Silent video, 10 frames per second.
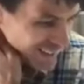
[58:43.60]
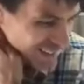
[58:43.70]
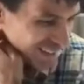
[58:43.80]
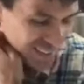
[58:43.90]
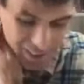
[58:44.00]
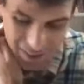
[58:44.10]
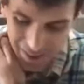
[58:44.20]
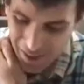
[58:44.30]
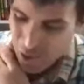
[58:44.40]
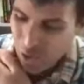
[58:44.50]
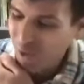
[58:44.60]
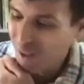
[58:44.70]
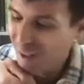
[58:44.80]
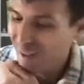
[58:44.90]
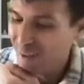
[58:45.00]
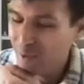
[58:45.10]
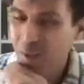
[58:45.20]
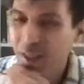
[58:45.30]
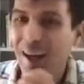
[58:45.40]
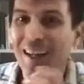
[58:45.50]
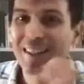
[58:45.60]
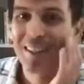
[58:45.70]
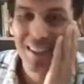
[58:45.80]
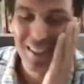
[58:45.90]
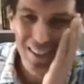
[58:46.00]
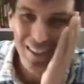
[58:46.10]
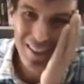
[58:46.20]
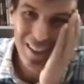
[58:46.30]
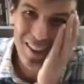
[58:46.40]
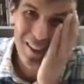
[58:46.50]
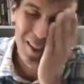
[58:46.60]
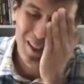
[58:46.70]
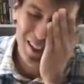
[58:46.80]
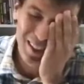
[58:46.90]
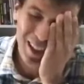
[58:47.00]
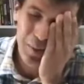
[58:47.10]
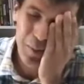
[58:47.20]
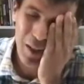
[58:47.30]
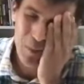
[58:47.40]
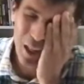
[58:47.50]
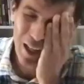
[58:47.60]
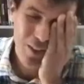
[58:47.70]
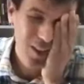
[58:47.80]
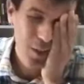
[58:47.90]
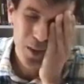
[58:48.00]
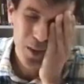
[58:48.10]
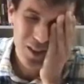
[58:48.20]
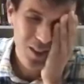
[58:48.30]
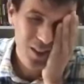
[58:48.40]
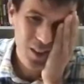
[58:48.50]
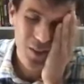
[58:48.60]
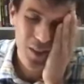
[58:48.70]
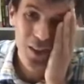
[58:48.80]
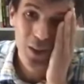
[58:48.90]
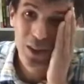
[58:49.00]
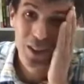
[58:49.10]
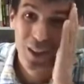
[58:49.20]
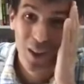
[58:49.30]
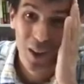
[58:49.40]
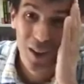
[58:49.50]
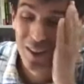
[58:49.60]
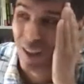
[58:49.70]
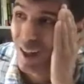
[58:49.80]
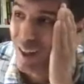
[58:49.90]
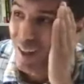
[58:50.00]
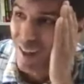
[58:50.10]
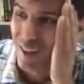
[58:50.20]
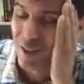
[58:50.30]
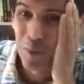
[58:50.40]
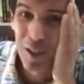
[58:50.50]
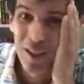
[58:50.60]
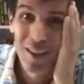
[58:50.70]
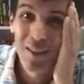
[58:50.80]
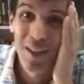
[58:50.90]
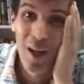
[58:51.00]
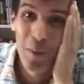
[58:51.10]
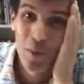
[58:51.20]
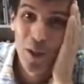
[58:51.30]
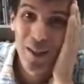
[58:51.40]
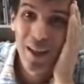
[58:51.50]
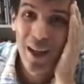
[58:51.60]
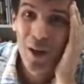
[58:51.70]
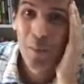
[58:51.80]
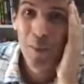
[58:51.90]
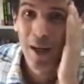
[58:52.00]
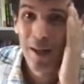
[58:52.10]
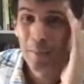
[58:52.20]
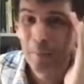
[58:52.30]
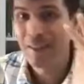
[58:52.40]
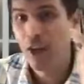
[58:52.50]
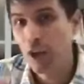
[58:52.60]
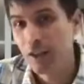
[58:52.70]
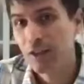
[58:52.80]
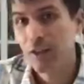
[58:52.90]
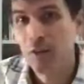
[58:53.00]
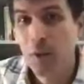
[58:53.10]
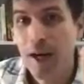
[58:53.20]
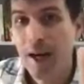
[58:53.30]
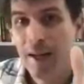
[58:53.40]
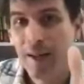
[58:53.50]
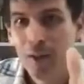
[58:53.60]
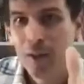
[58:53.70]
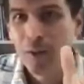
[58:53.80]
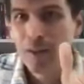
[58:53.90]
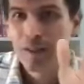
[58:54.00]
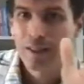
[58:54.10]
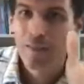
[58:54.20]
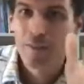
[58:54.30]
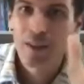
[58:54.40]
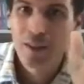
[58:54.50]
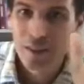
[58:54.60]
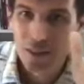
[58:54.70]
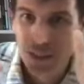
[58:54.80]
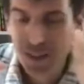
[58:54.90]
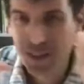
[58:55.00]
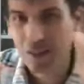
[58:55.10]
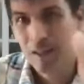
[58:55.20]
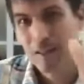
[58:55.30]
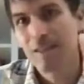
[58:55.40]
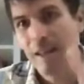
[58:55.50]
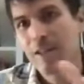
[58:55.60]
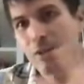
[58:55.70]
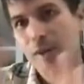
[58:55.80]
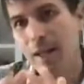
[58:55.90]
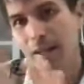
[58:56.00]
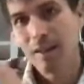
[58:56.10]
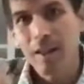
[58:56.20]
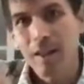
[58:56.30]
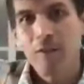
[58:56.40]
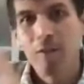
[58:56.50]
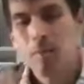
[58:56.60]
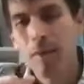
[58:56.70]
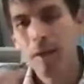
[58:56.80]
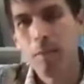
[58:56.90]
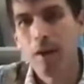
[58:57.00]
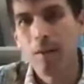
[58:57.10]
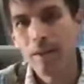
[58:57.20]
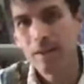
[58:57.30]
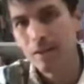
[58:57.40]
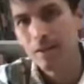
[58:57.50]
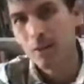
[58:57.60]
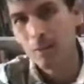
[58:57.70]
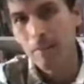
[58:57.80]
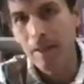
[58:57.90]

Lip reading: initial reaction is I'm laughing, not because this is a funny question at all. It's not. It's because right now my knowledge of Ohio, I feel like it's a success when I can get from my apartment to my